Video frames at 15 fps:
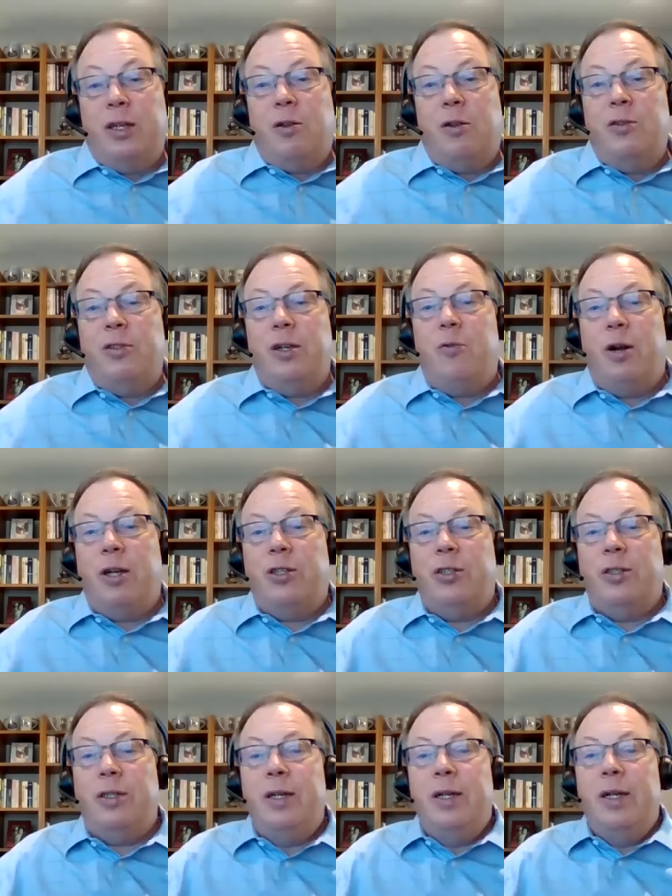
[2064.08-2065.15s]
closing
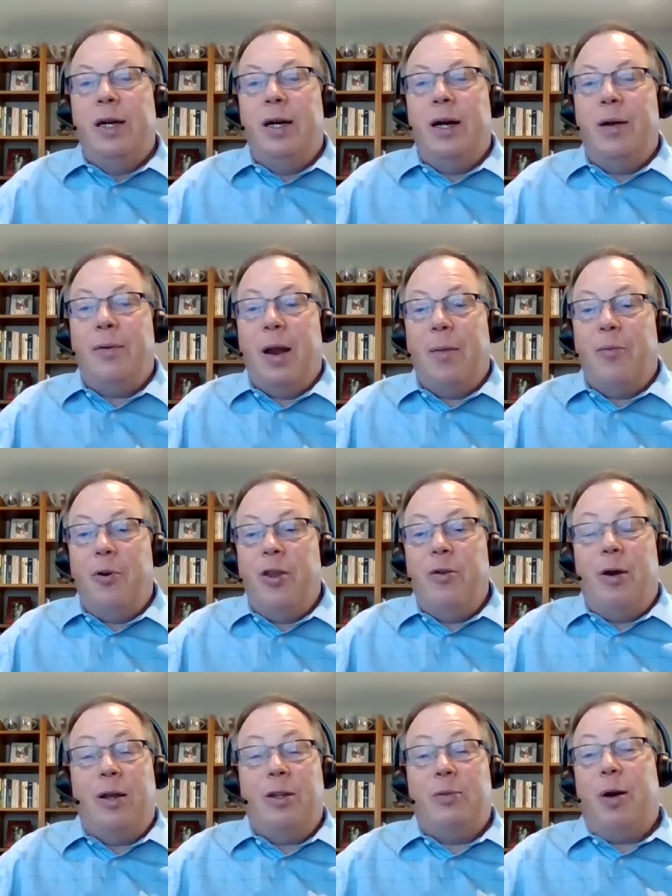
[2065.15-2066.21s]
question, uh, kind of putting
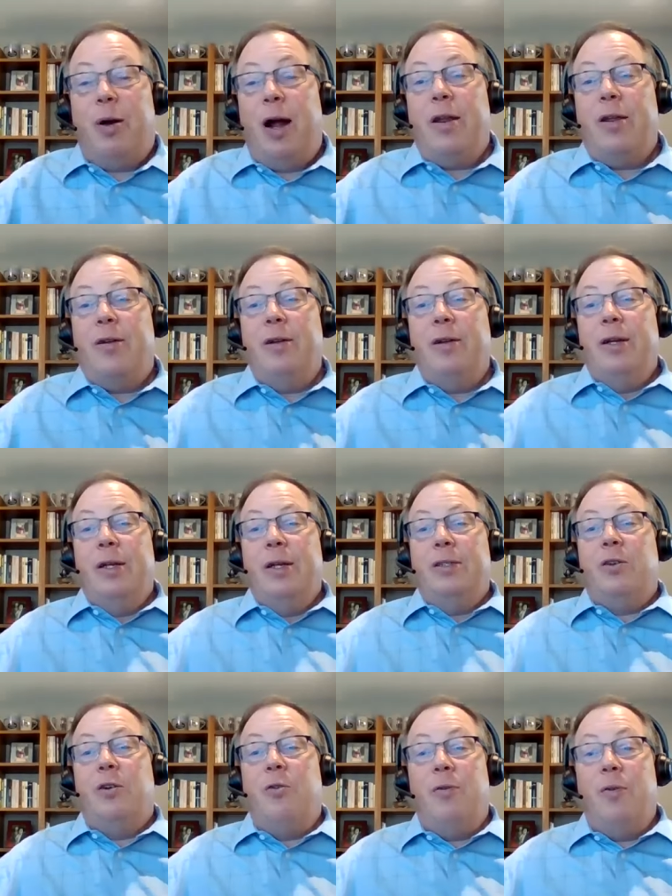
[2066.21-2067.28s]
you on the spot here.
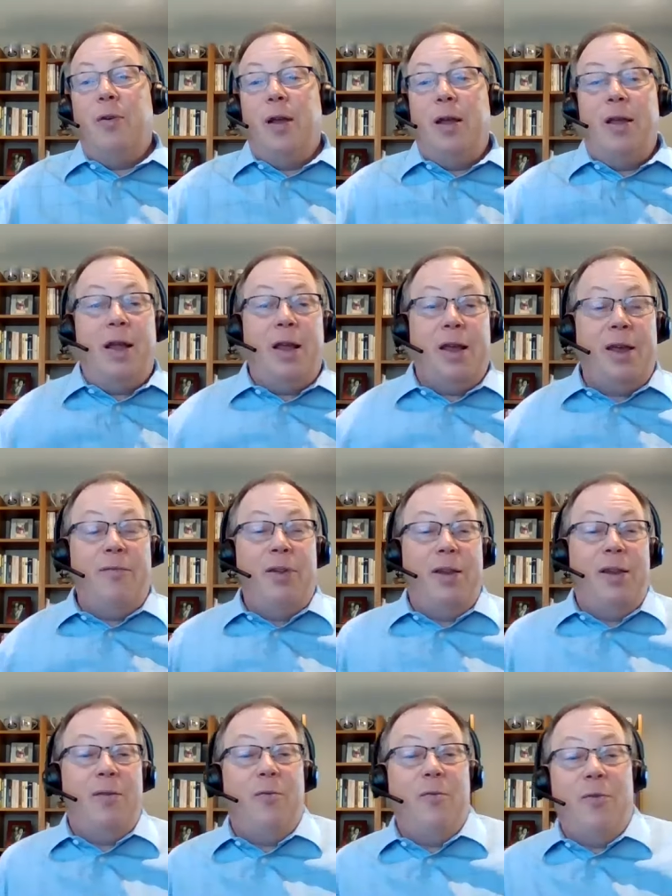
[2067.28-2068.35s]
So
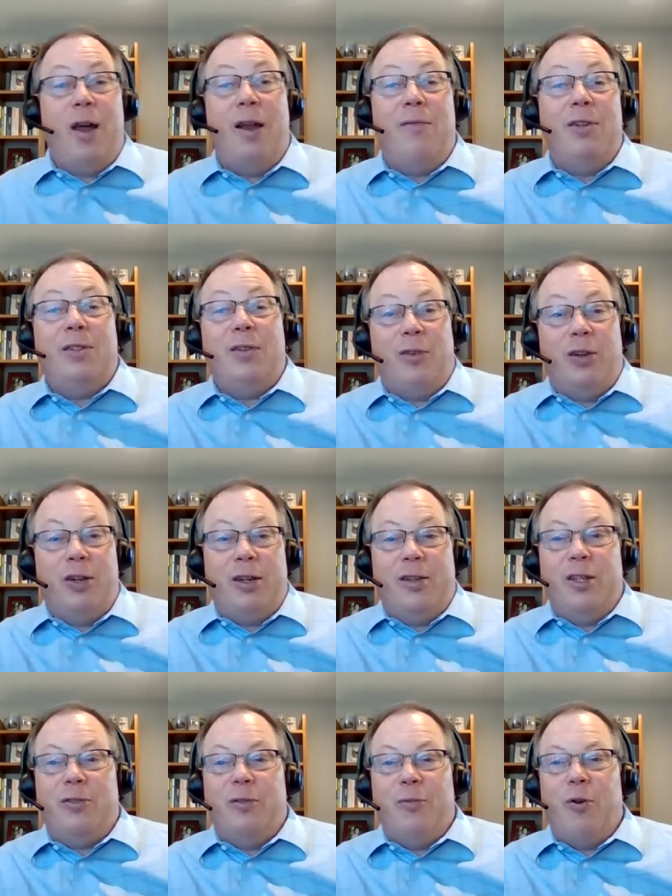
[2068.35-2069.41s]
given none of us have looked at
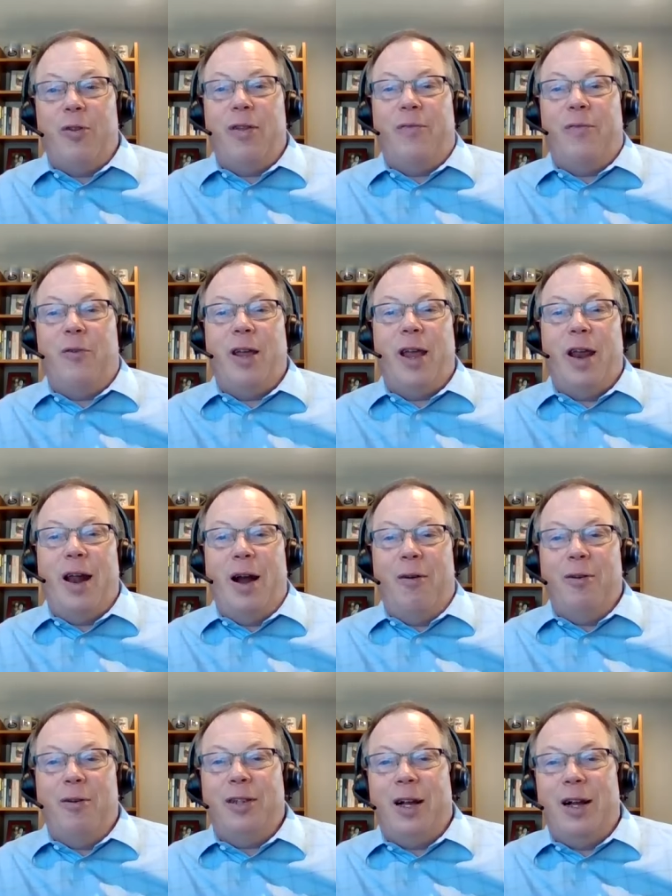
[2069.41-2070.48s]
this for more than 48
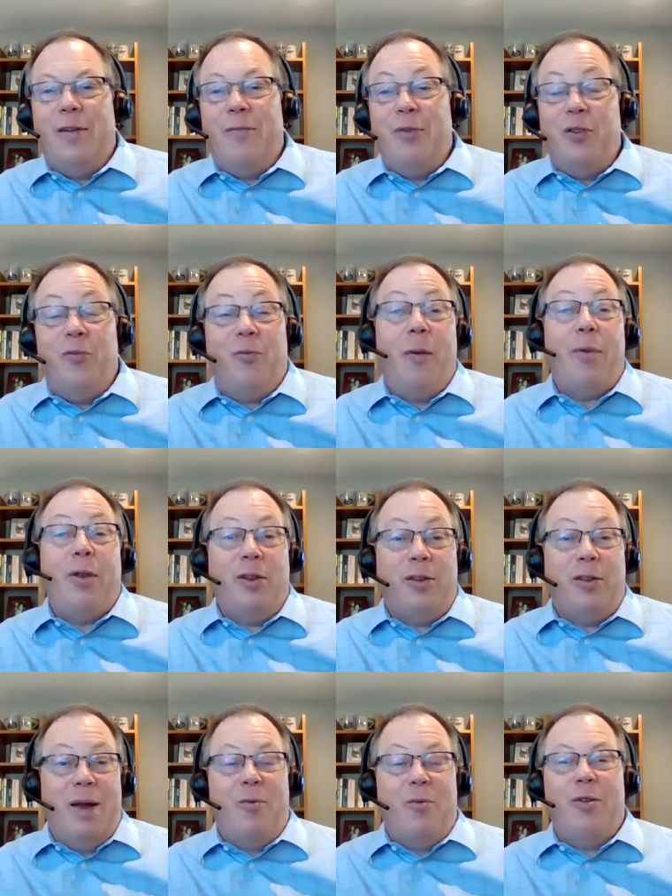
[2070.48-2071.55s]
hours, um, you've probably
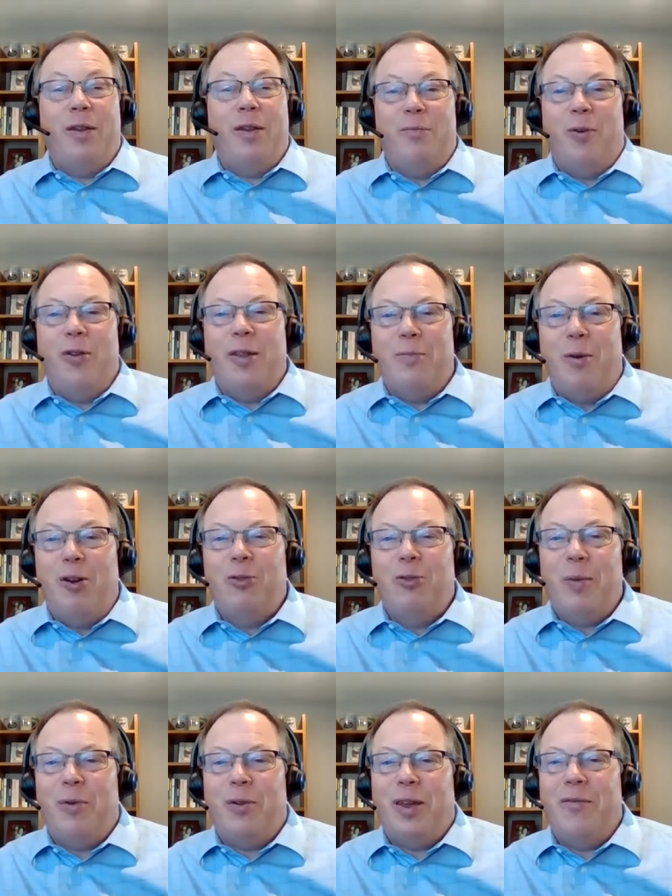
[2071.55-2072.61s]
looked at it more than more than most
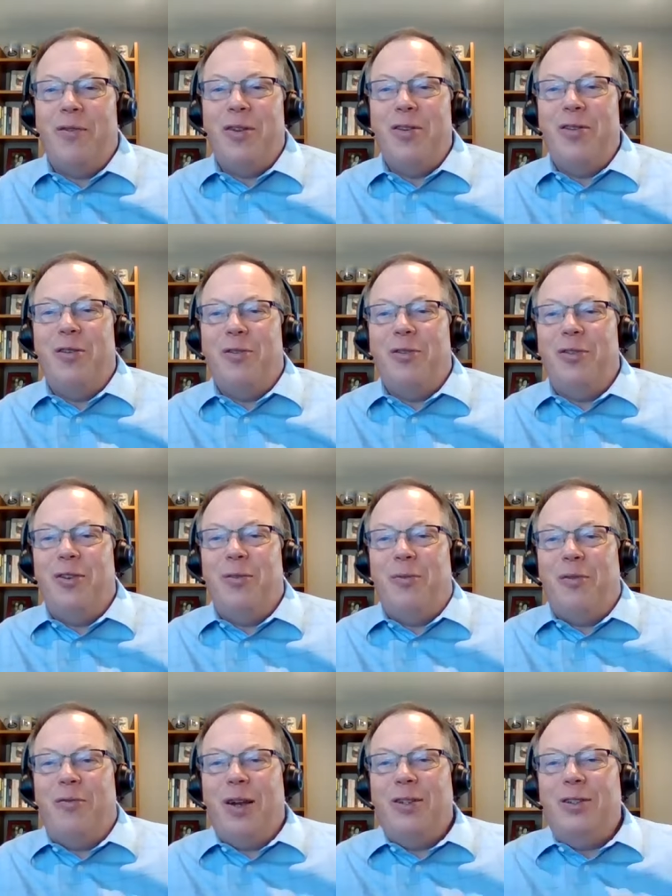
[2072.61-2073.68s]
people, given your your
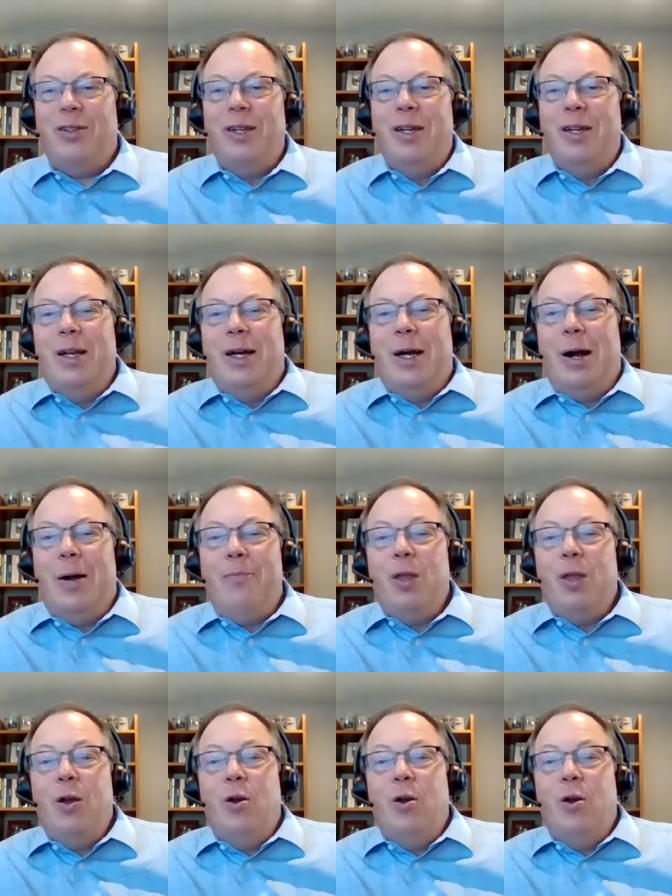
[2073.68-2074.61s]
profession. Um,